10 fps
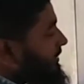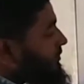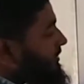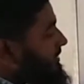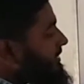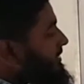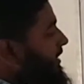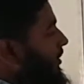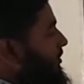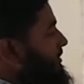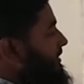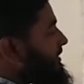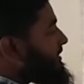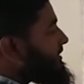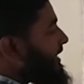So this is the logic,
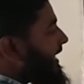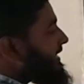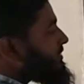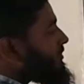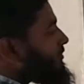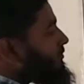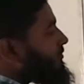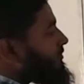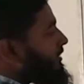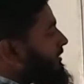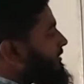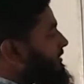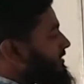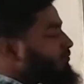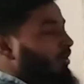this is the answer to the
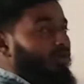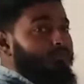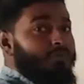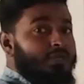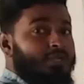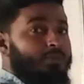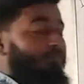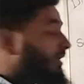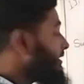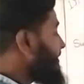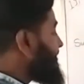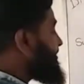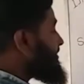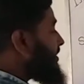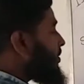small number, but
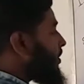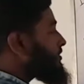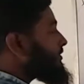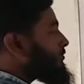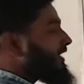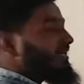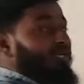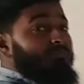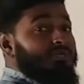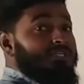this is the logic to that number.